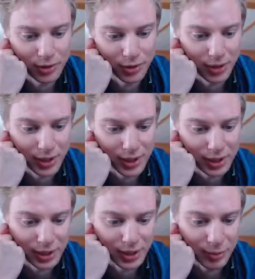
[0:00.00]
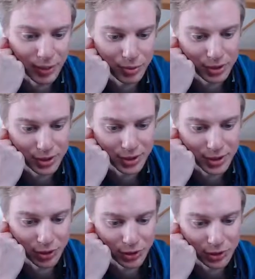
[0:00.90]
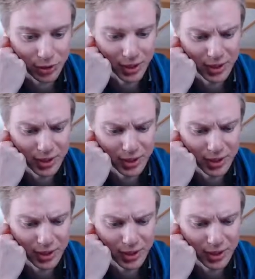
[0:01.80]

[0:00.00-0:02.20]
but okay, actually yeah, my push there is going strong.